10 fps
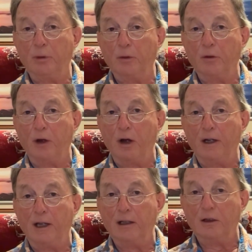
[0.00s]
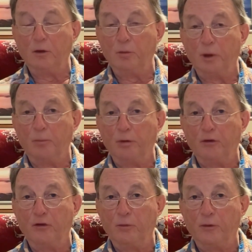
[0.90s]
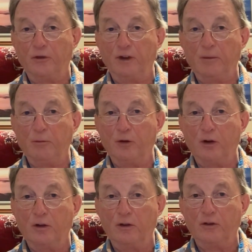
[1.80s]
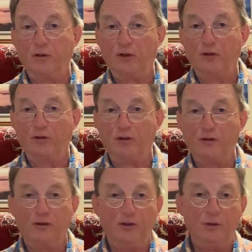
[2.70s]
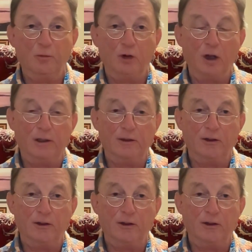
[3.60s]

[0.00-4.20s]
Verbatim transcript: both high and low blood pressure with the same drugs just doesn't seem right,